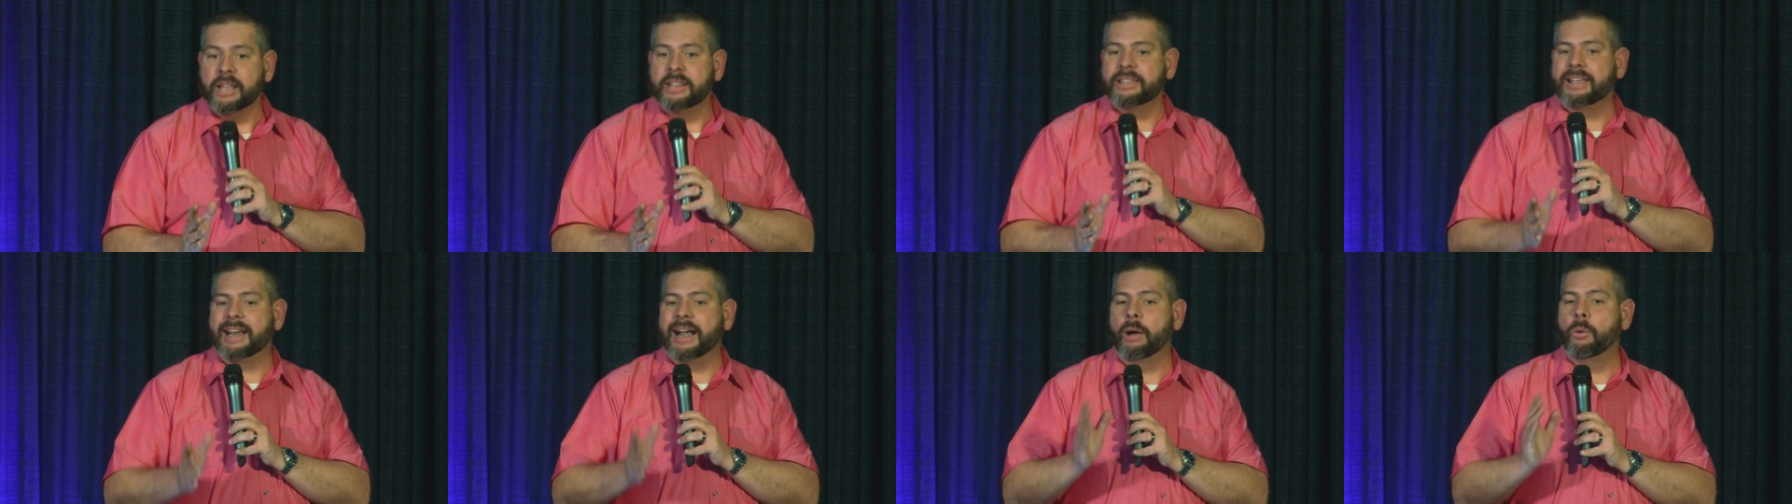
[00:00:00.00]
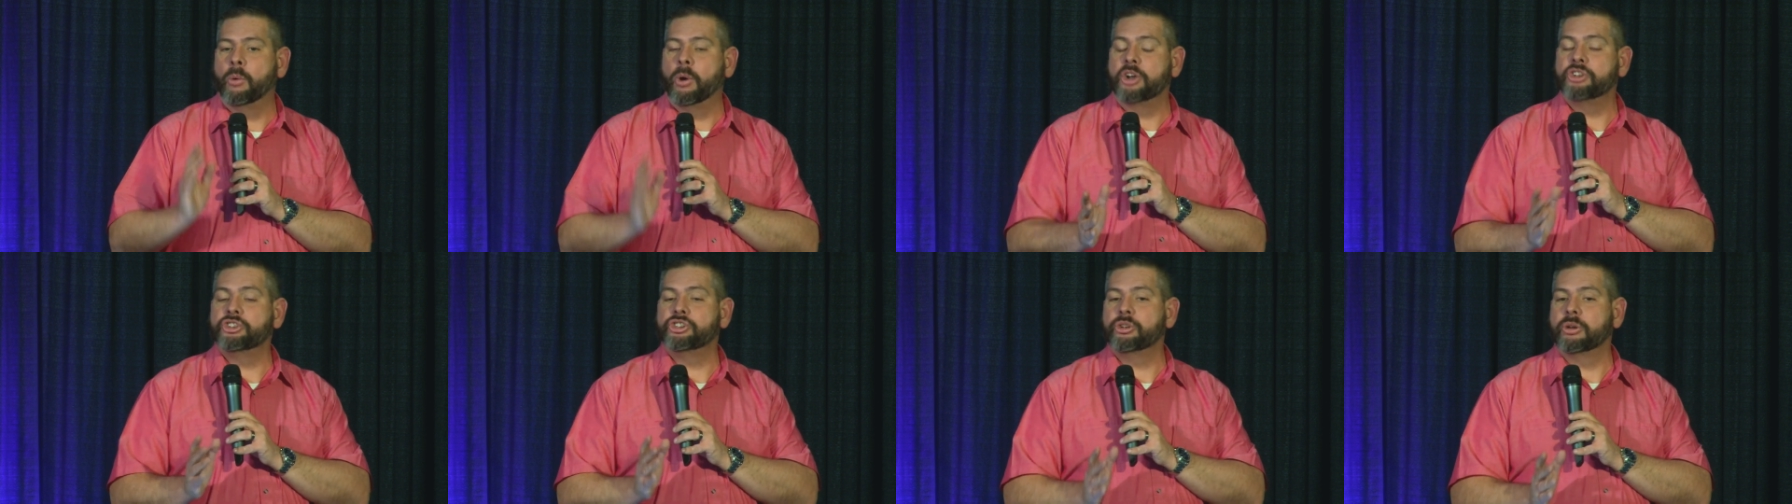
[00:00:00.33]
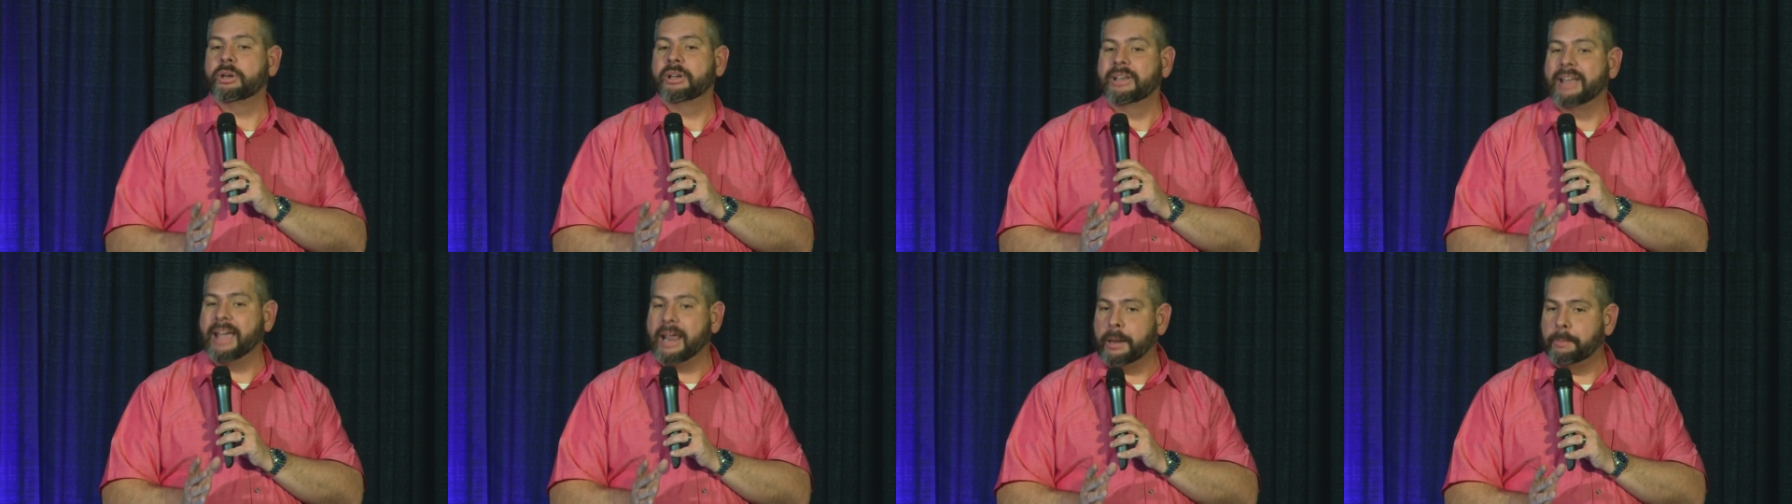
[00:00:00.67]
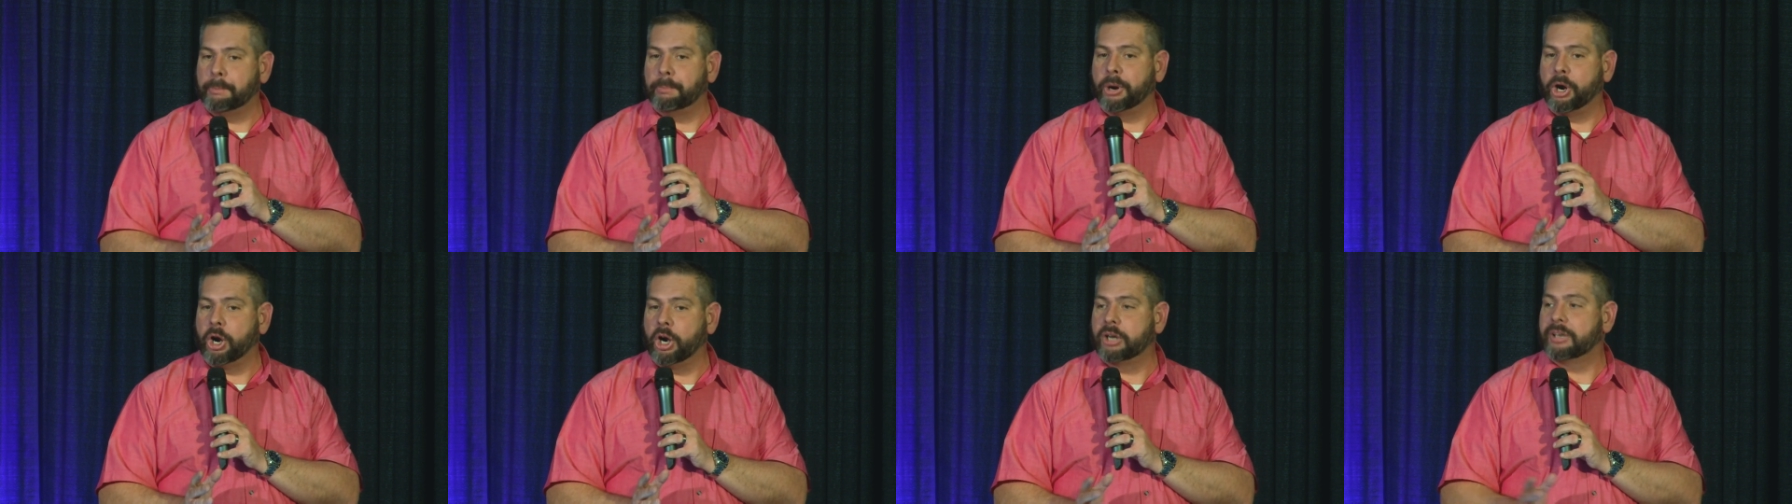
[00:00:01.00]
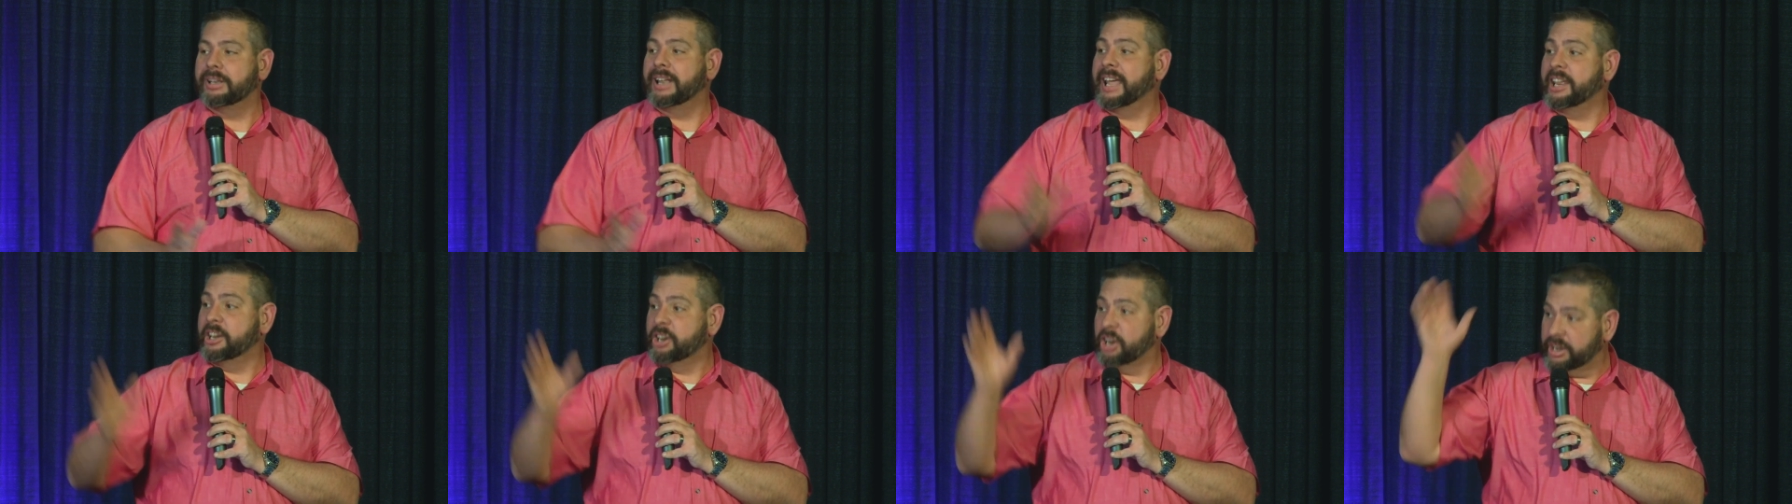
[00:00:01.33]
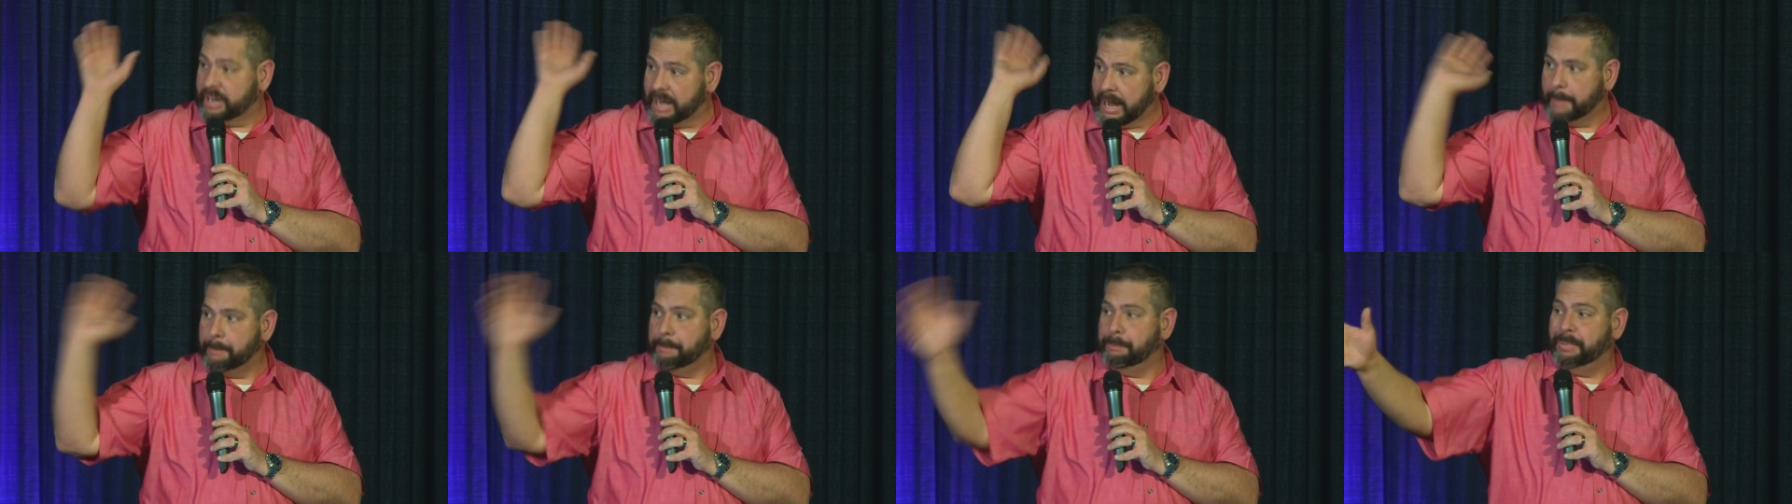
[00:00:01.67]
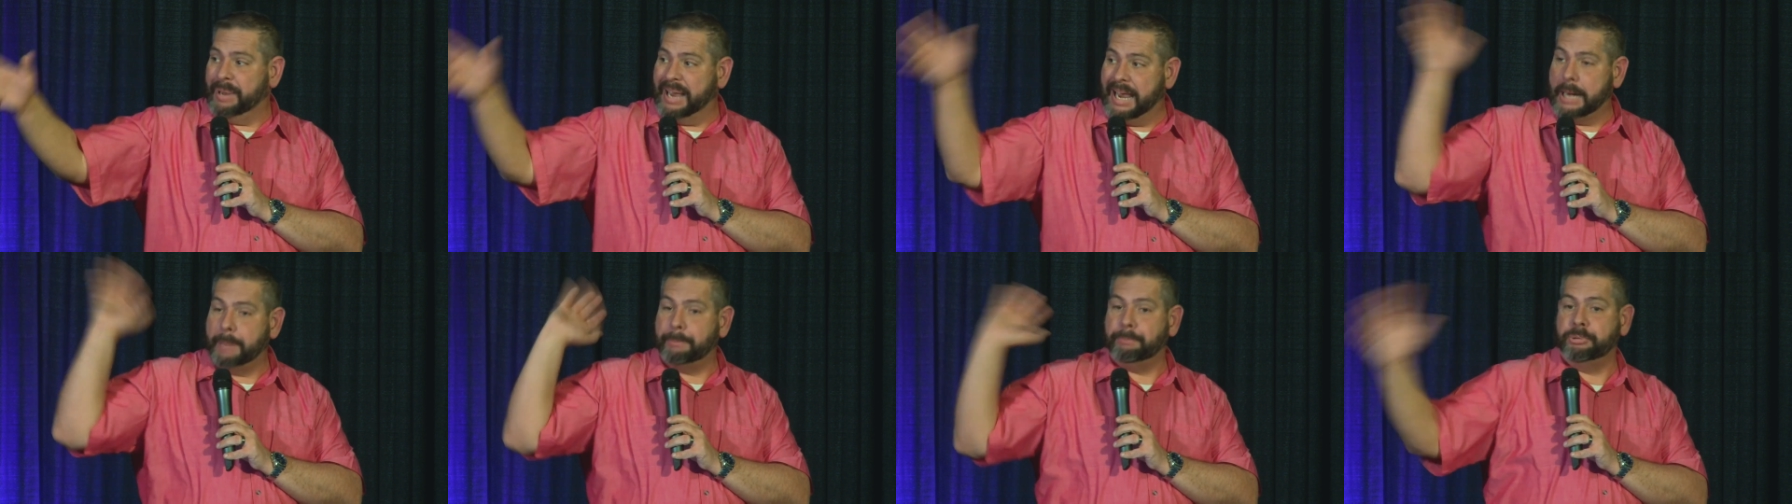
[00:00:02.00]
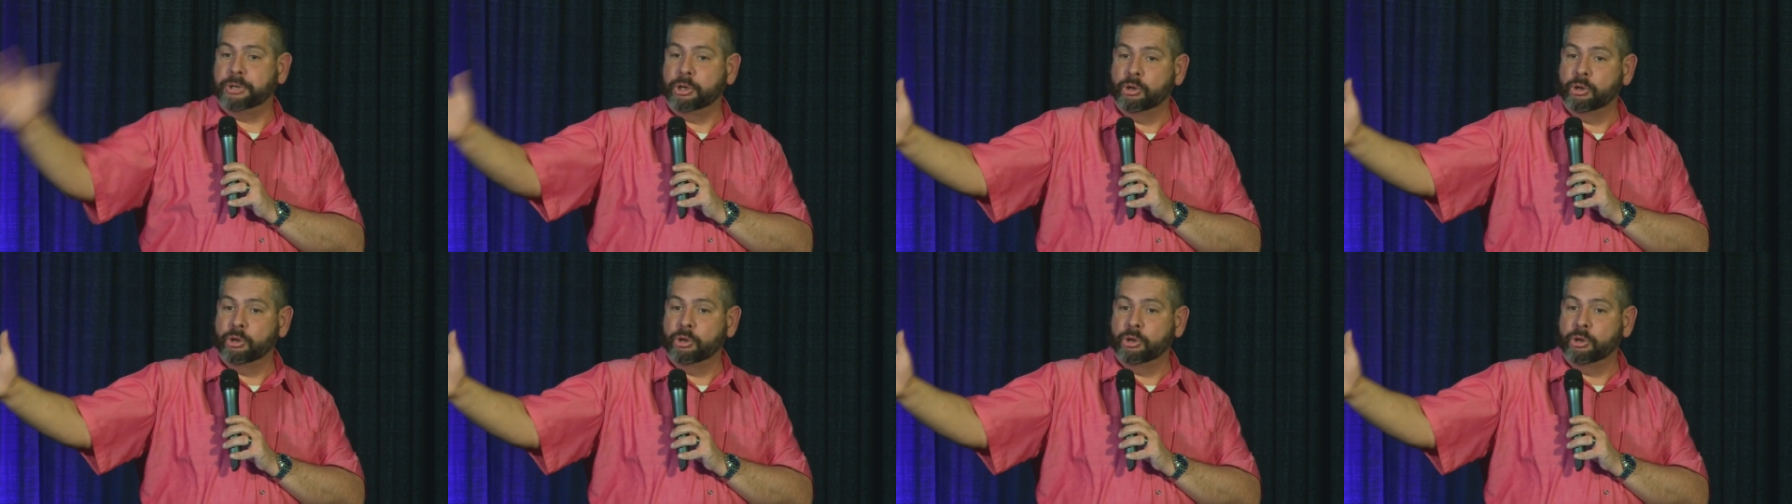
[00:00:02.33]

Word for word: then I want you to let a bird land on that big,